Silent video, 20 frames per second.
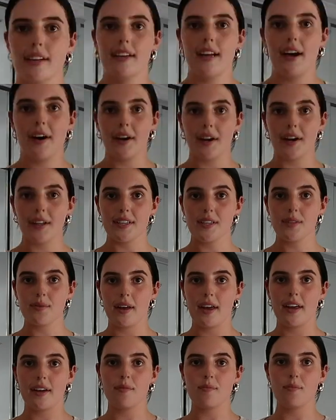Now I got this
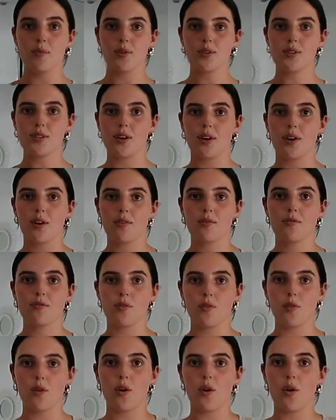one more so
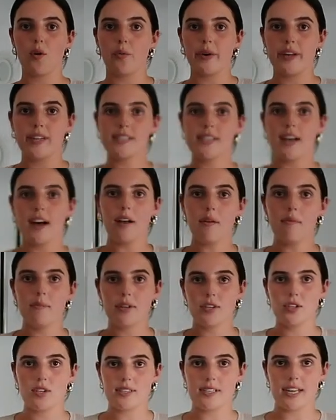for winter,
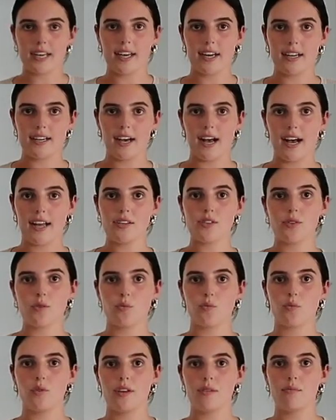but just like a nice
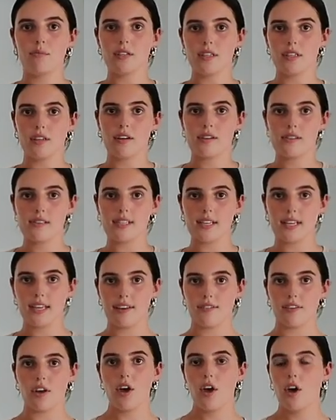ribbed long
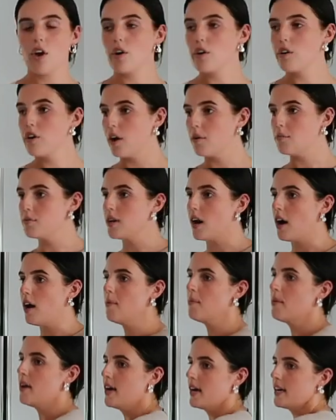sleeve crop top.